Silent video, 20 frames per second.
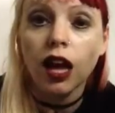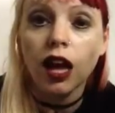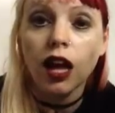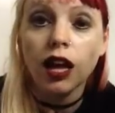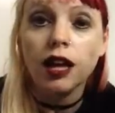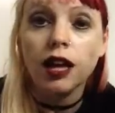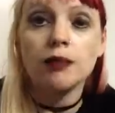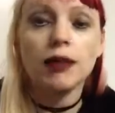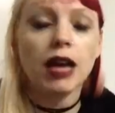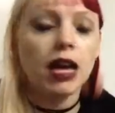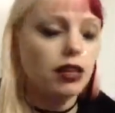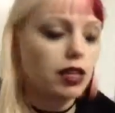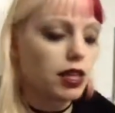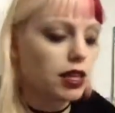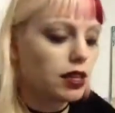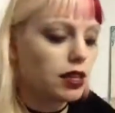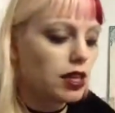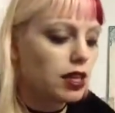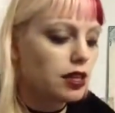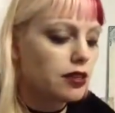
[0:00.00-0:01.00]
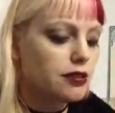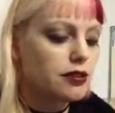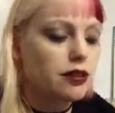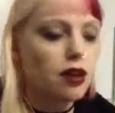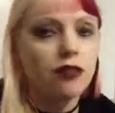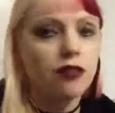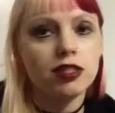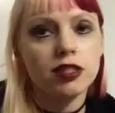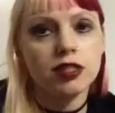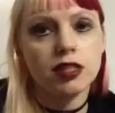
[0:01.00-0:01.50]
And it is
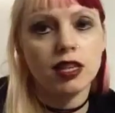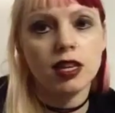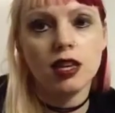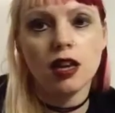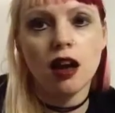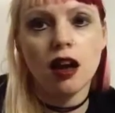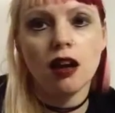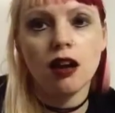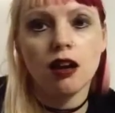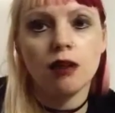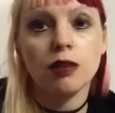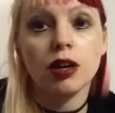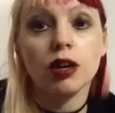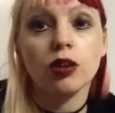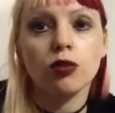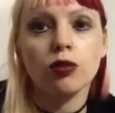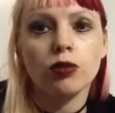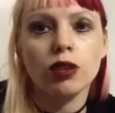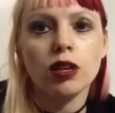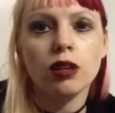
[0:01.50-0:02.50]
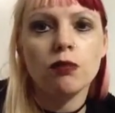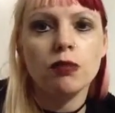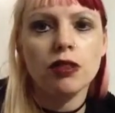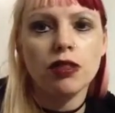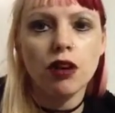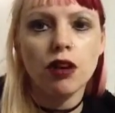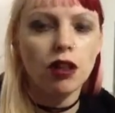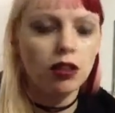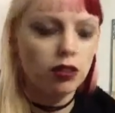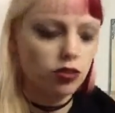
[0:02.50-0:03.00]
obviously a Greek
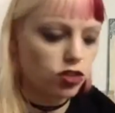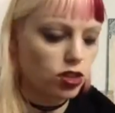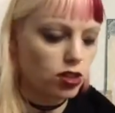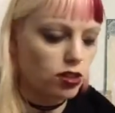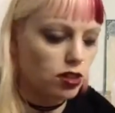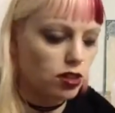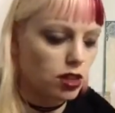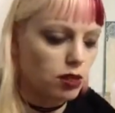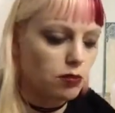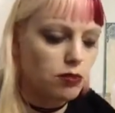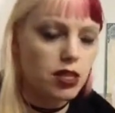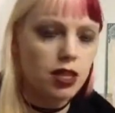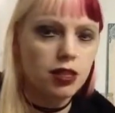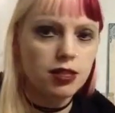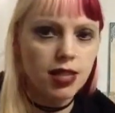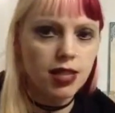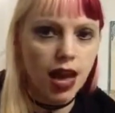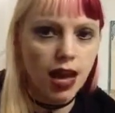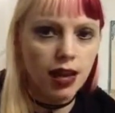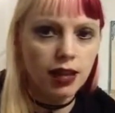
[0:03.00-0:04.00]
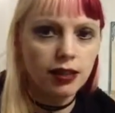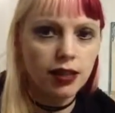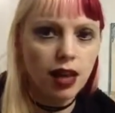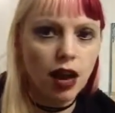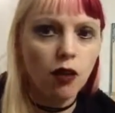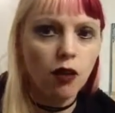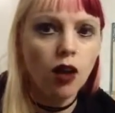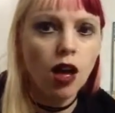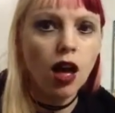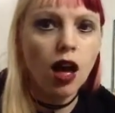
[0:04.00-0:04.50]
mythology themed deck.
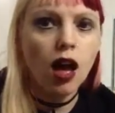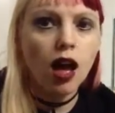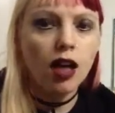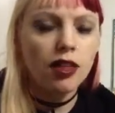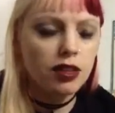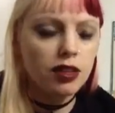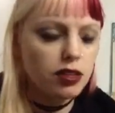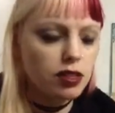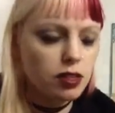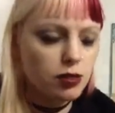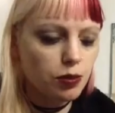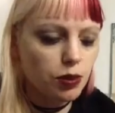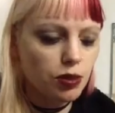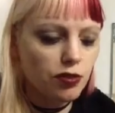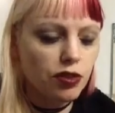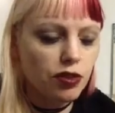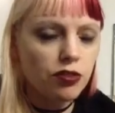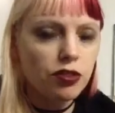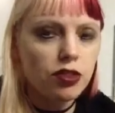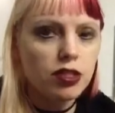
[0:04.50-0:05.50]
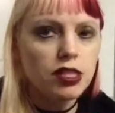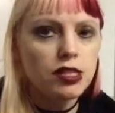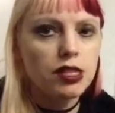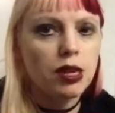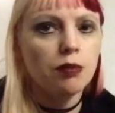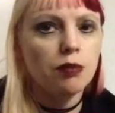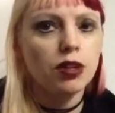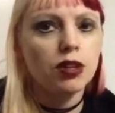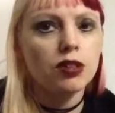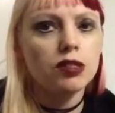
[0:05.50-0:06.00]
Now, I think this is perfect for
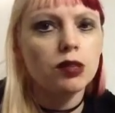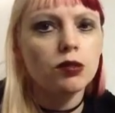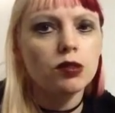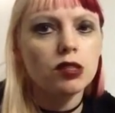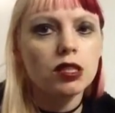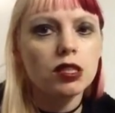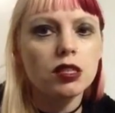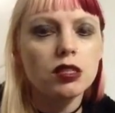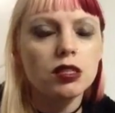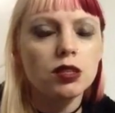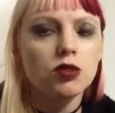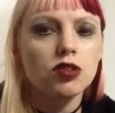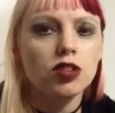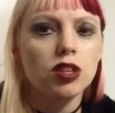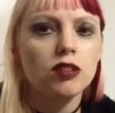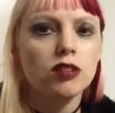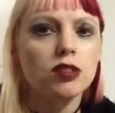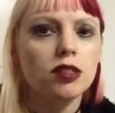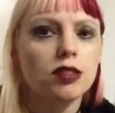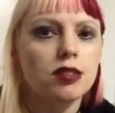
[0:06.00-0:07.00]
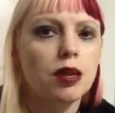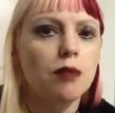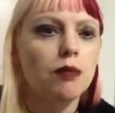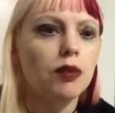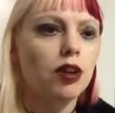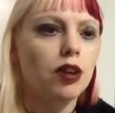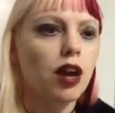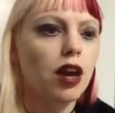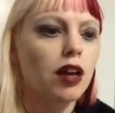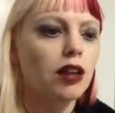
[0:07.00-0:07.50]
December because I always associate
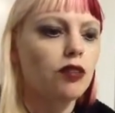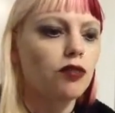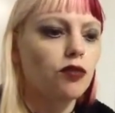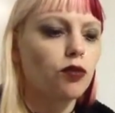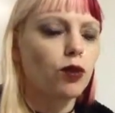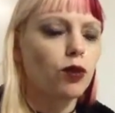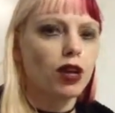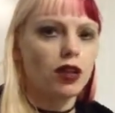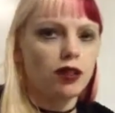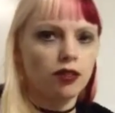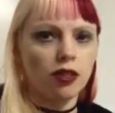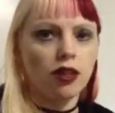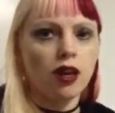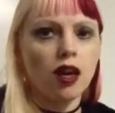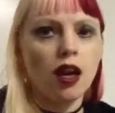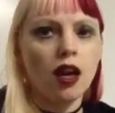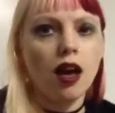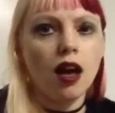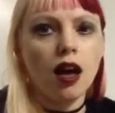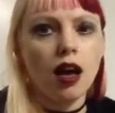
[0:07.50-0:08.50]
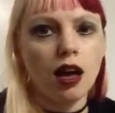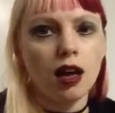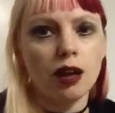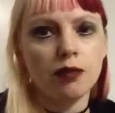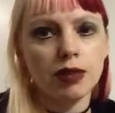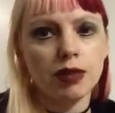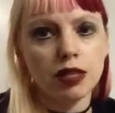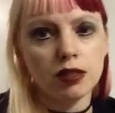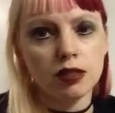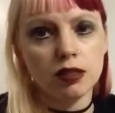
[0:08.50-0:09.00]
December kind of with,
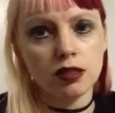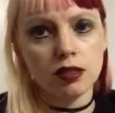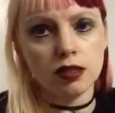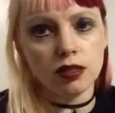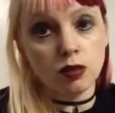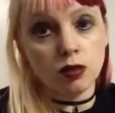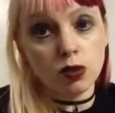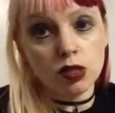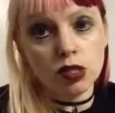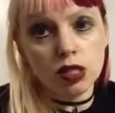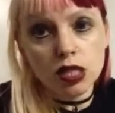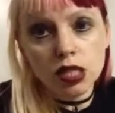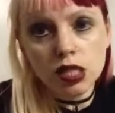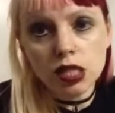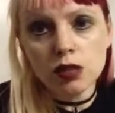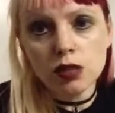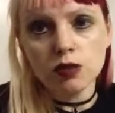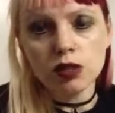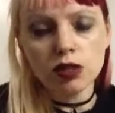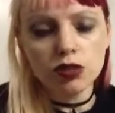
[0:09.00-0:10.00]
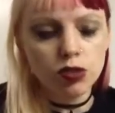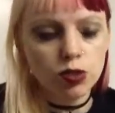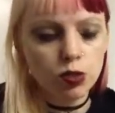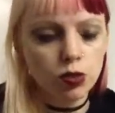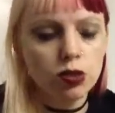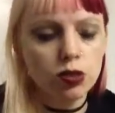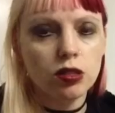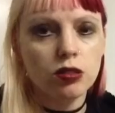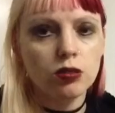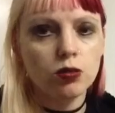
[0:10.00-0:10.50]
because it's solstice, winter
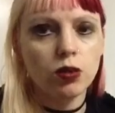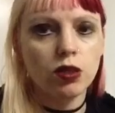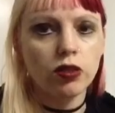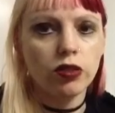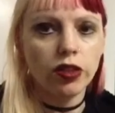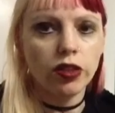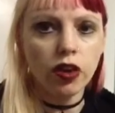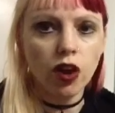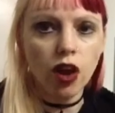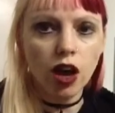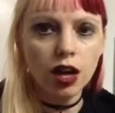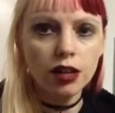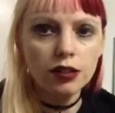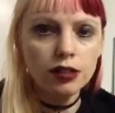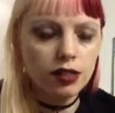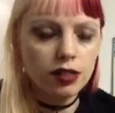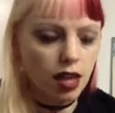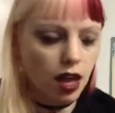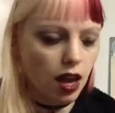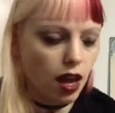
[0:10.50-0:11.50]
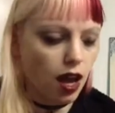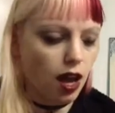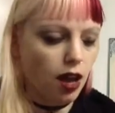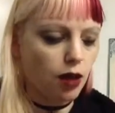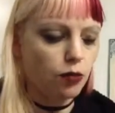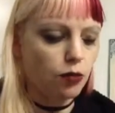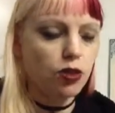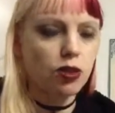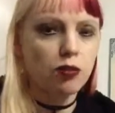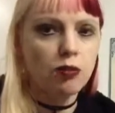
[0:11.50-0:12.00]
solstice, with the gods,
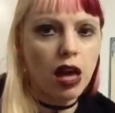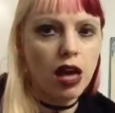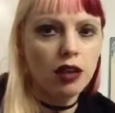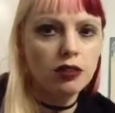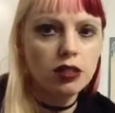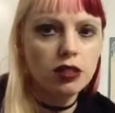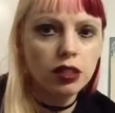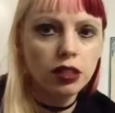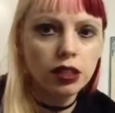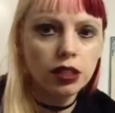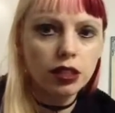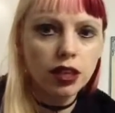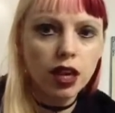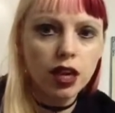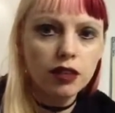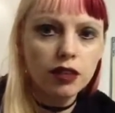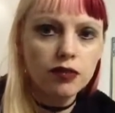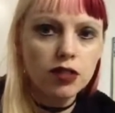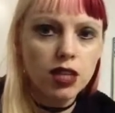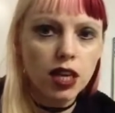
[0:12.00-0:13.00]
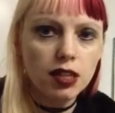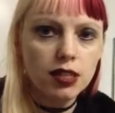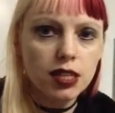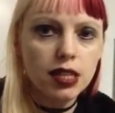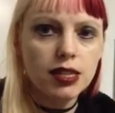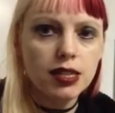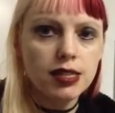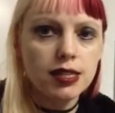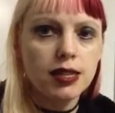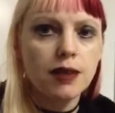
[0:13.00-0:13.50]
with the masculine kind of
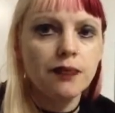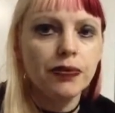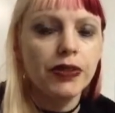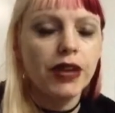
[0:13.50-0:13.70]
deities.